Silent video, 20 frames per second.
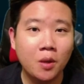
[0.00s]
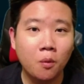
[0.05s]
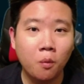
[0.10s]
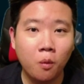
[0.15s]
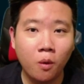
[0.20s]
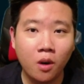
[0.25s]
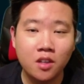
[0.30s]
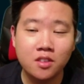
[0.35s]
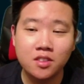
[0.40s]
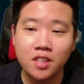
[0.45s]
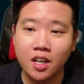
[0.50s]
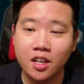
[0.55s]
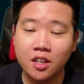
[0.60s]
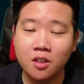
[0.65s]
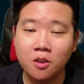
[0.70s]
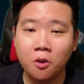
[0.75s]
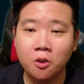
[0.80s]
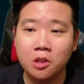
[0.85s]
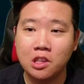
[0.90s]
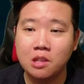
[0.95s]
one that are
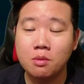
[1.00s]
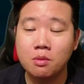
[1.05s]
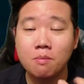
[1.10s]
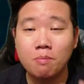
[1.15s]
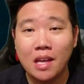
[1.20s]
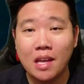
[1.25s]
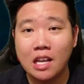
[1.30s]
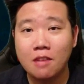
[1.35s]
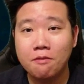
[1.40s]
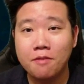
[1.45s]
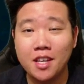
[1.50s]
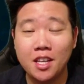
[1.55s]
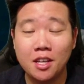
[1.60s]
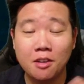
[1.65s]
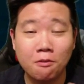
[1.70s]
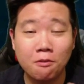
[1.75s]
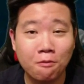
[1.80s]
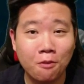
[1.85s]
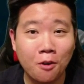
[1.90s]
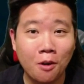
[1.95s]
going to be benefiting
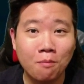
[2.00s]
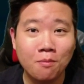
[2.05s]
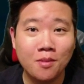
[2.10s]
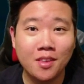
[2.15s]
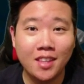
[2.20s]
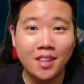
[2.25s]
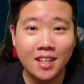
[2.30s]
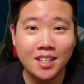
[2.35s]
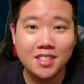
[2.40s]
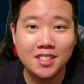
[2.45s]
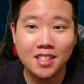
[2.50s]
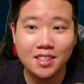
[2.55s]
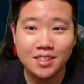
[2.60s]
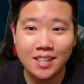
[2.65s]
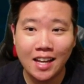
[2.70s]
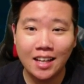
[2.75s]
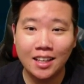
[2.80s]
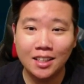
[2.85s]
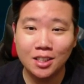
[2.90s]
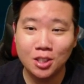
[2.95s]
from this
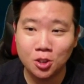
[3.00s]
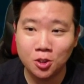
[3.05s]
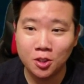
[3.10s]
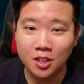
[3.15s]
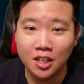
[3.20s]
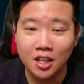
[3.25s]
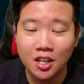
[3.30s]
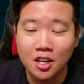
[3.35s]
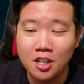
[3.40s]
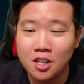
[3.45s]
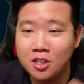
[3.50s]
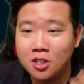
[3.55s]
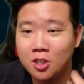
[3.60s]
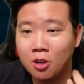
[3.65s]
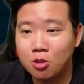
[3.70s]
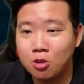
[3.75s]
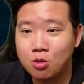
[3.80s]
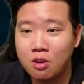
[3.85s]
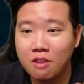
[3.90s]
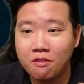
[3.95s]
talent tree,
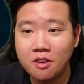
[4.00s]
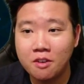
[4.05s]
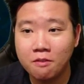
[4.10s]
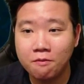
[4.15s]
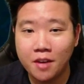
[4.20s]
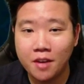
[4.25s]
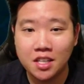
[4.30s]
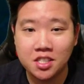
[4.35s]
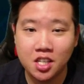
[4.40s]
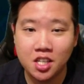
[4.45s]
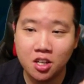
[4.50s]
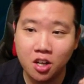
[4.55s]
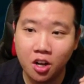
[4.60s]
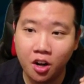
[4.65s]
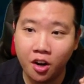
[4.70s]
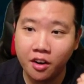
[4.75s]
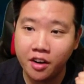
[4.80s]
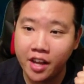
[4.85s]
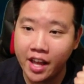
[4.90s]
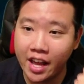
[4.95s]
those who have invested
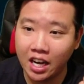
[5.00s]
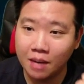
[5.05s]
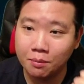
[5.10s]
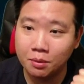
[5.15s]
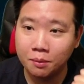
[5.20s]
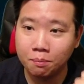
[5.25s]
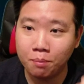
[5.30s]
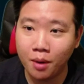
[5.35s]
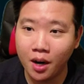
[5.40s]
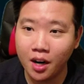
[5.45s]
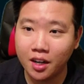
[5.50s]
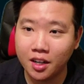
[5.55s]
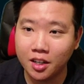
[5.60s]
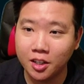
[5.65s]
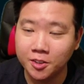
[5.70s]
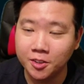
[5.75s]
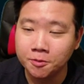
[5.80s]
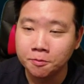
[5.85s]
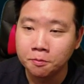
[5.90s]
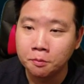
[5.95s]
on Hannibal
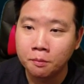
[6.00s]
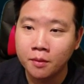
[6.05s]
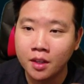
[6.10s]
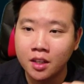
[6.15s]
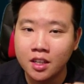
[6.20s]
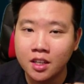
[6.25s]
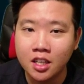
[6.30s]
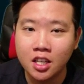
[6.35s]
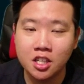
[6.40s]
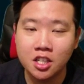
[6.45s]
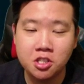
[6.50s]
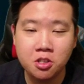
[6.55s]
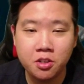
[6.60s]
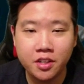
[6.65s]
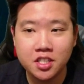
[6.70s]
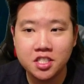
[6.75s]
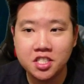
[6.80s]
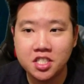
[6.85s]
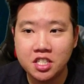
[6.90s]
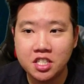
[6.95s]
Barca. As you
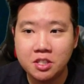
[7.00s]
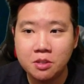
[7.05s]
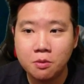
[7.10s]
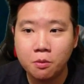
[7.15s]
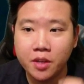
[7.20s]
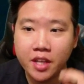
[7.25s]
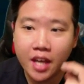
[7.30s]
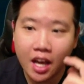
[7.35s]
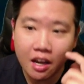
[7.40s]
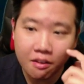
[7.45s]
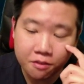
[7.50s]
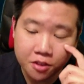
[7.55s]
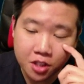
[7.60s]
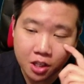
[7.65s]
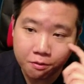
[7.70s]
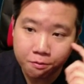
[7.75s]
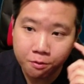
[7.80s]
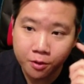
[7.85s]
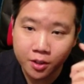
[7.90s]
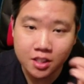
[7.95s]
can see, we have
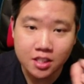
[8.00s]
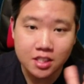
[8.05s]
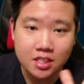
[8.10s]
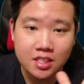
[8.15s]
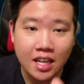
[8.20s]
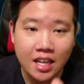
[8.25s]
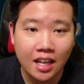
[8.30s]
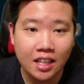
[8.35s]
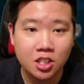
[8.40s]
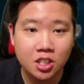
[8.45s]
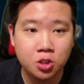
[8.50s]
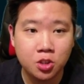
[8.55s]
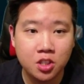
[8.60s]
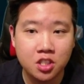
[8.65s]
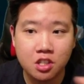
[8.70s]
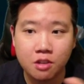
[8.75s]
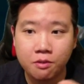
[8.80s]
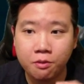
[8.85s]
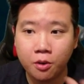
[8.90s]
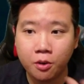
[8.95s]
different talent
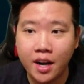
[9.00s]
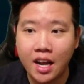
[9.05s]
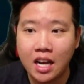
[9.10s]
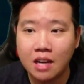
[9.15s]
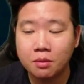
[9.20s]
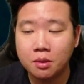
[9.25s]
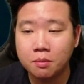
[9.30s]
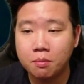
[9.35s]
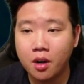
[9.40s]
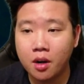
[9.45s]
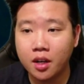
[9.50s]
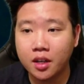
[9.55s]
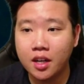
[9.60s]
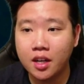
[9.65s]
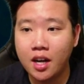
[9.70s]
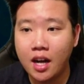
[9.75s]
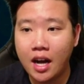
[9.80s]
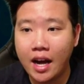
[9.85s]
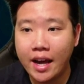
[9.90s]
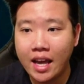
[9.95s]
trees for Hannibal
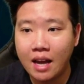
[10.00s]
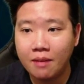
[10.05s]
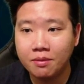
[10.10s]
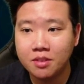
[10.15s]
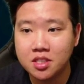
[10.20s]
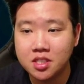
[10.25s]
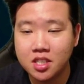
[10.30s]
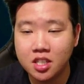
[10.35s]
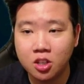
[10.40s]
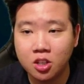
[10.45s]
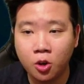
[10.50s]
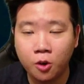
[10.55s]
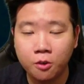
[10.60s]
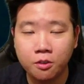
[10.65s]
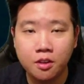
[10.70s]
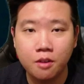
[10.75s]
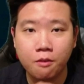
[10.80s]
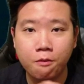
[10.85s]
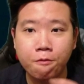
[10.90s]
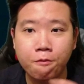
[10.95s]
Barca. I have this thing
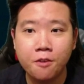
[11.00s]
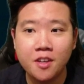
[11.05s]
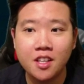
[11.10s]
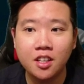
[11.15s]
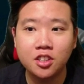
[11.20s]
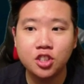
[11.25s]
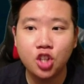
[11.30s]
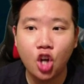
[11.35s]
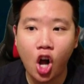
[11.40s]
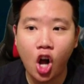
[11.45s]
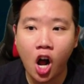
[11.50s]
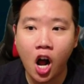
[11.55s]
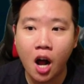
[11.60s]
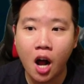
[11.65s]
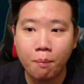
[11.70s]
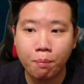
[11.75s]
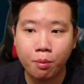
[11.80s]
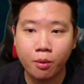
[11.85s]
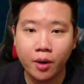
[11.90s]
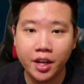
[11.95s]
called Field
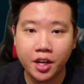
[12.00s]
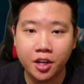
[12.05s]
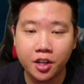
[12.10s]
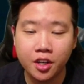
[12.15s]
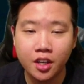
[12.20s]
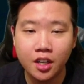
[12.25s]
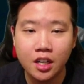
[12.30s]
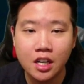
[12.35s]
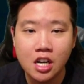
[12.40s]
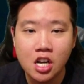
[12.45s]
Operator.